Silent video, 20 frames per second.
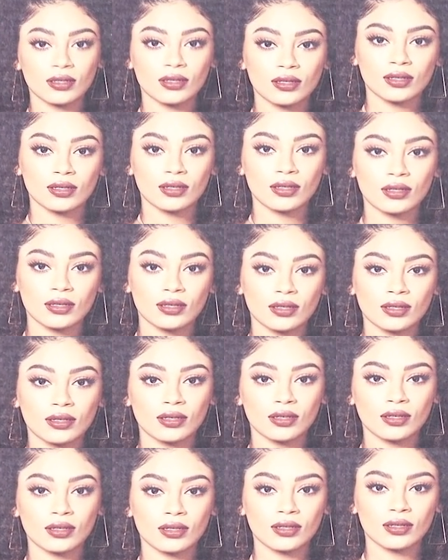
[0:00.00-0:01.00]

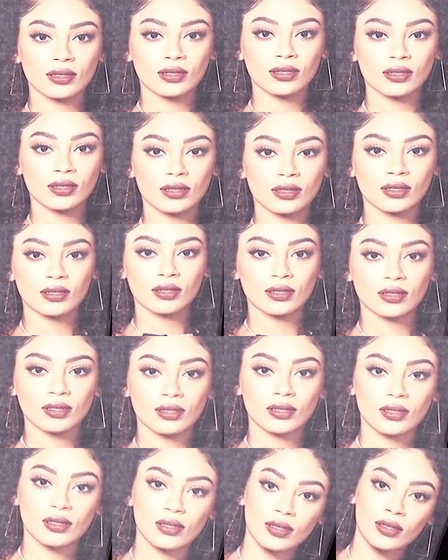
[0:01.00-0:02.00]
using
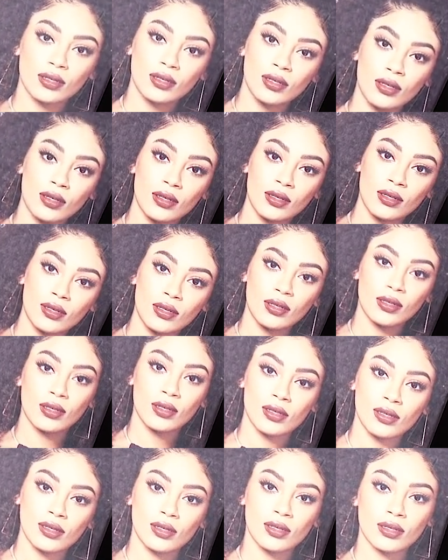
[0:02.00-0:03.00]
this brand.
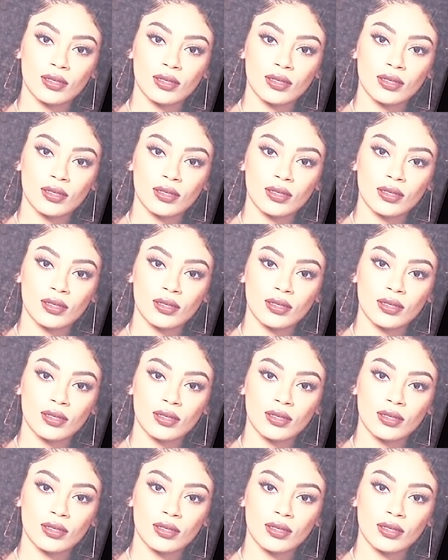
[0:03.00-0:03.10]
This is